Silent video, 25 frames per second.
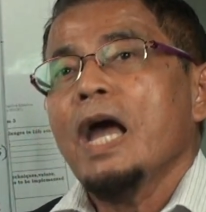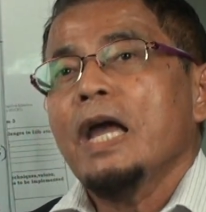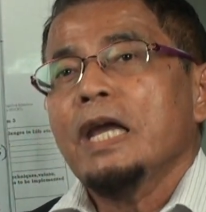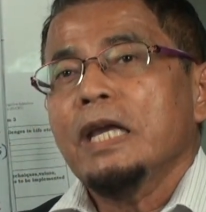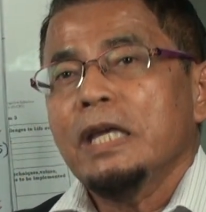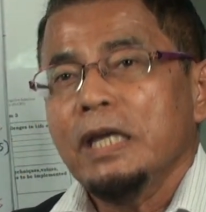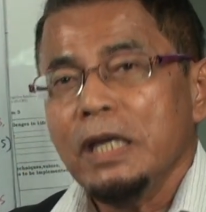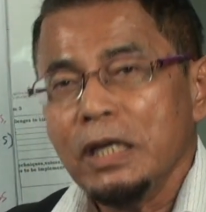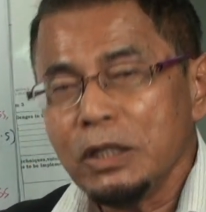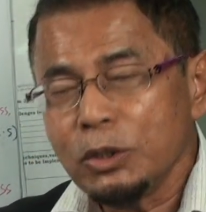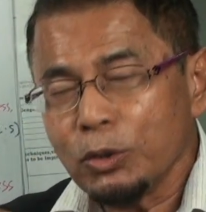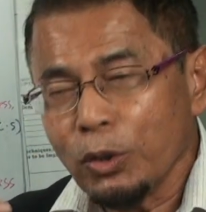
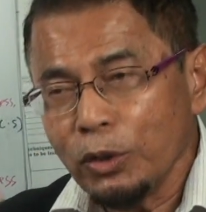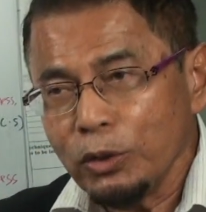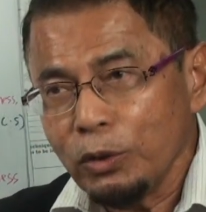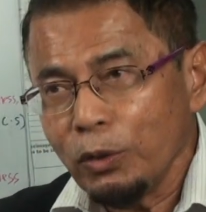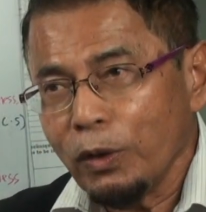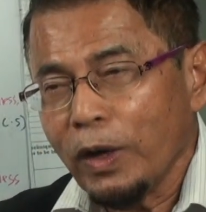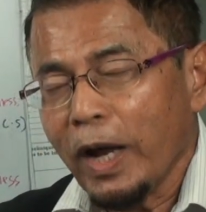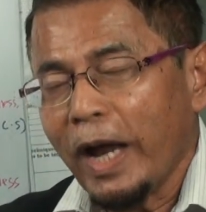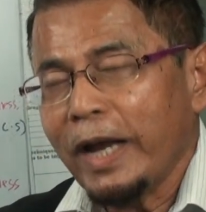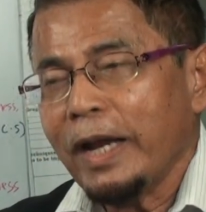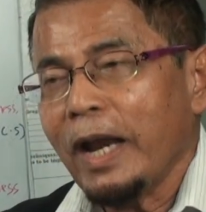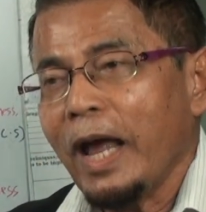He's going to
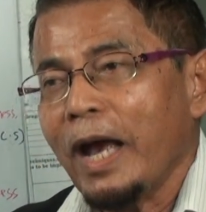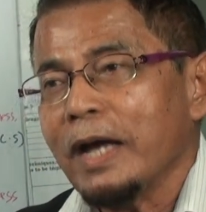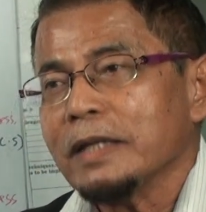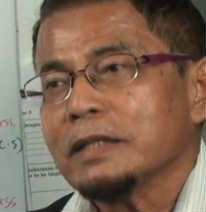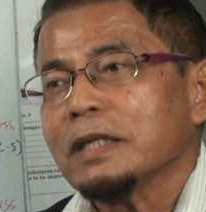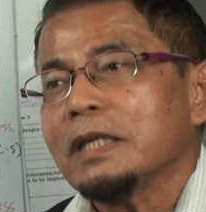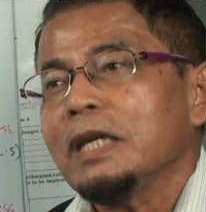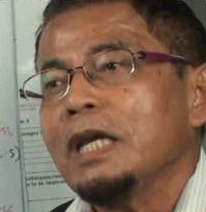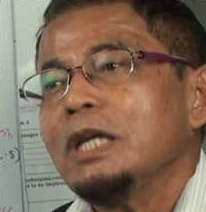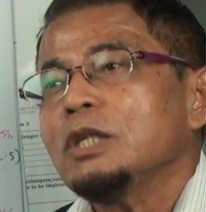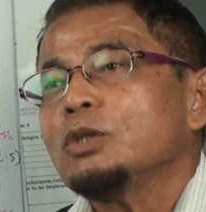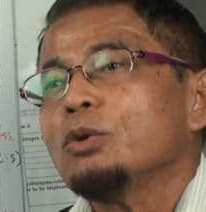guide us.
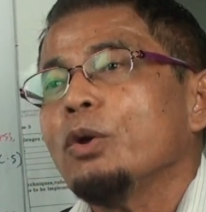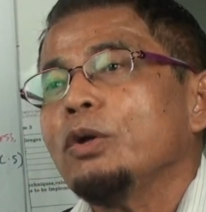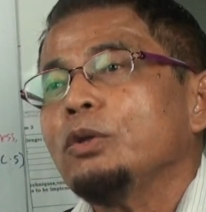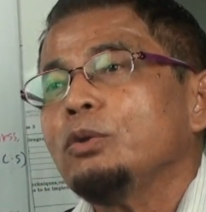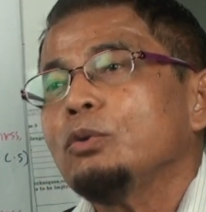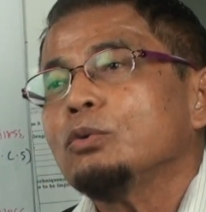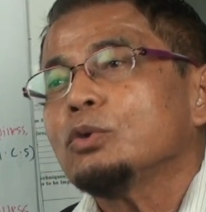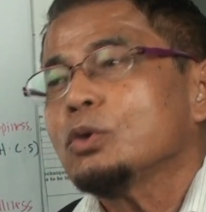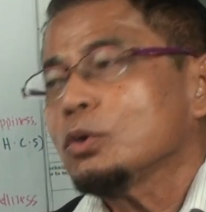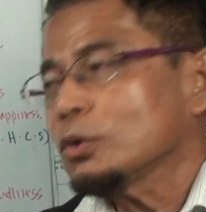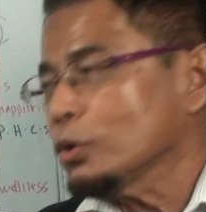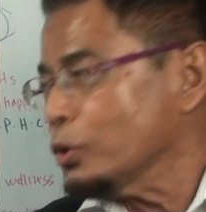He's going
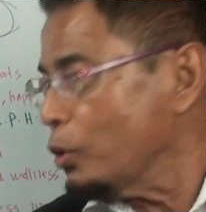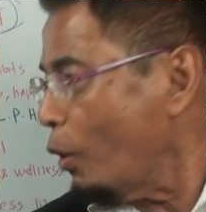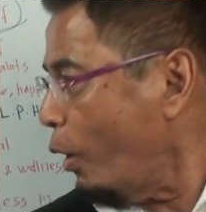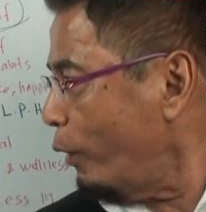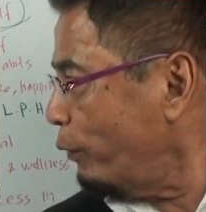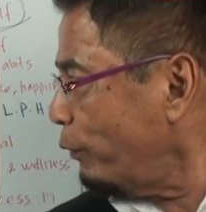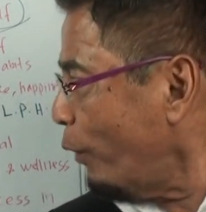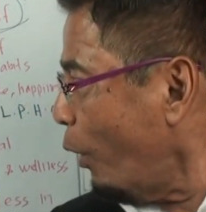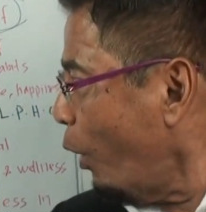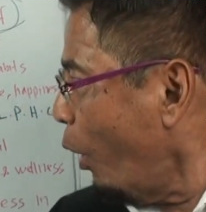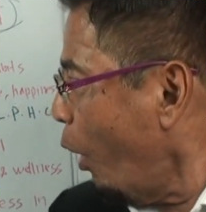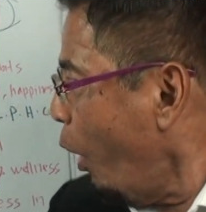to
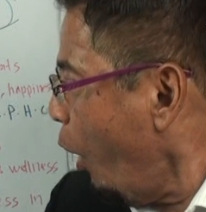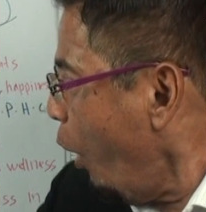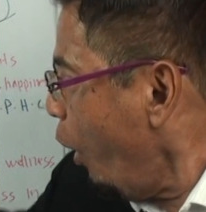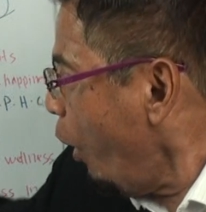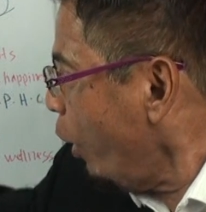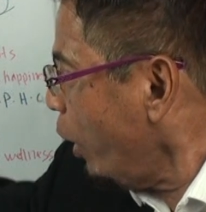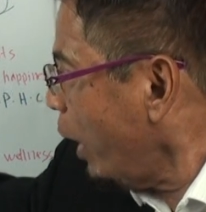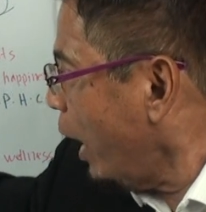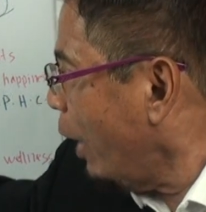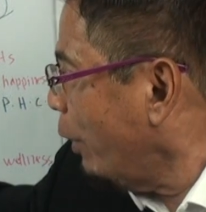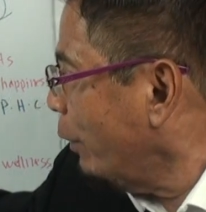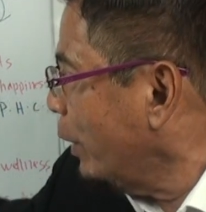solve
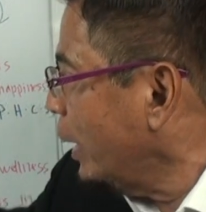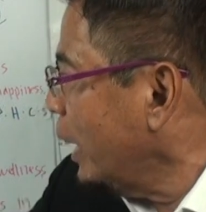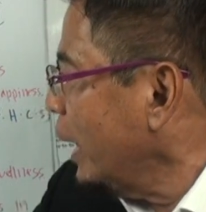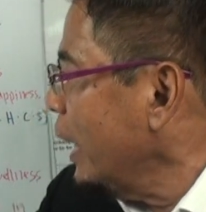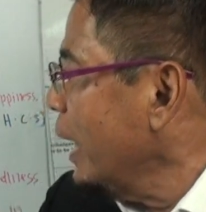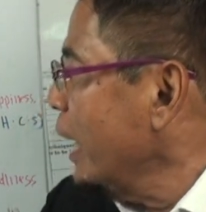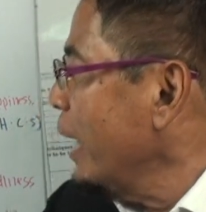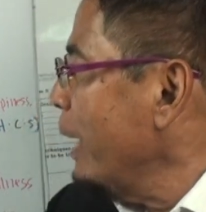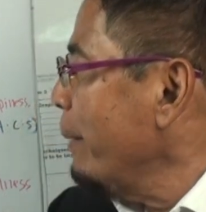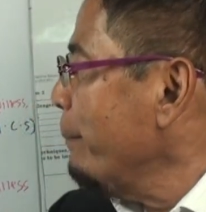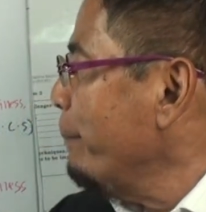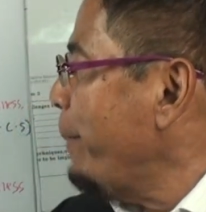all our
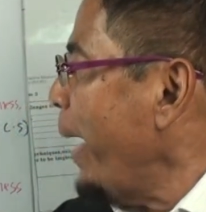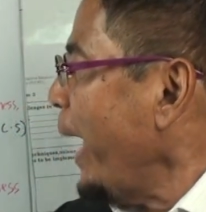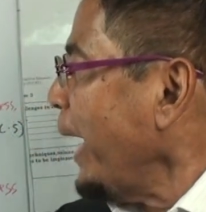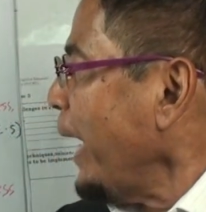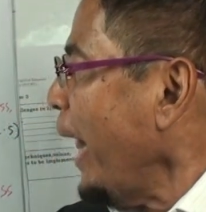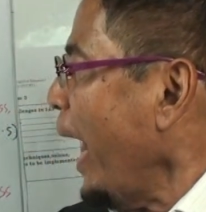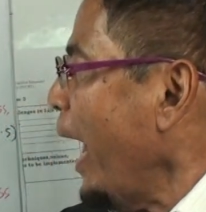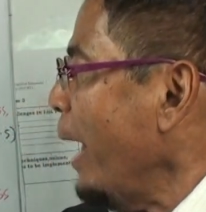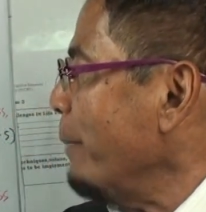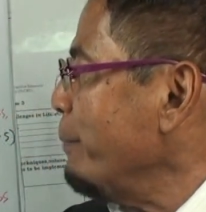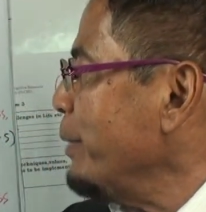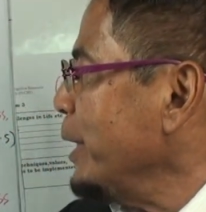bad
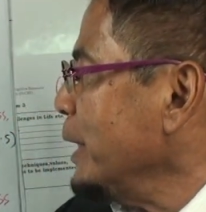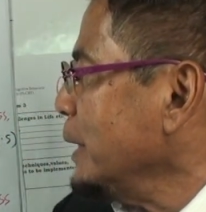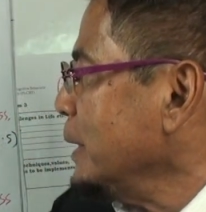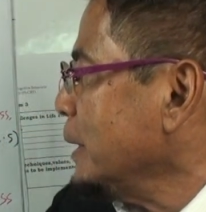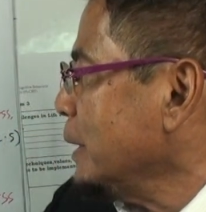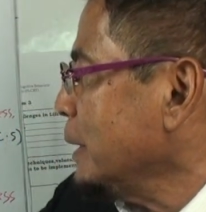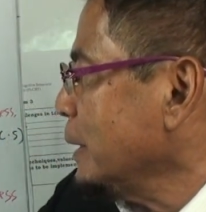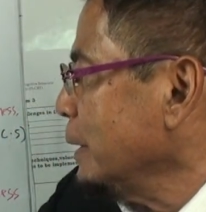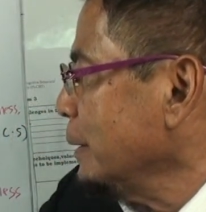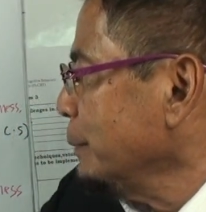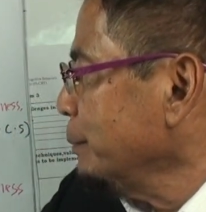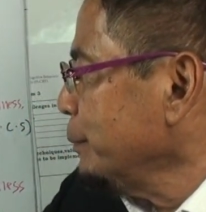
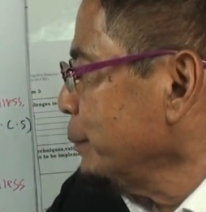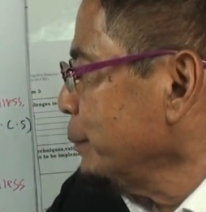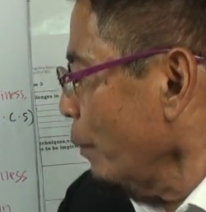habits.